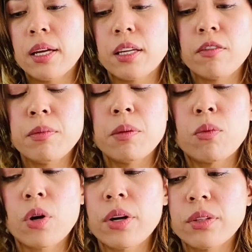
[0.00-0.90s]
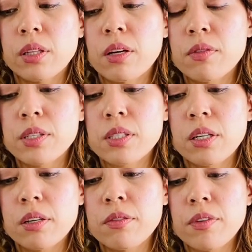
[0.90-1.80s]
Give me more on the lovers.
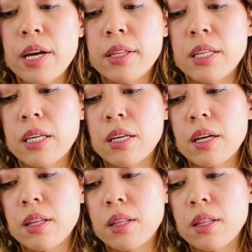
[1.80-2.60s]
Clarify the, uh,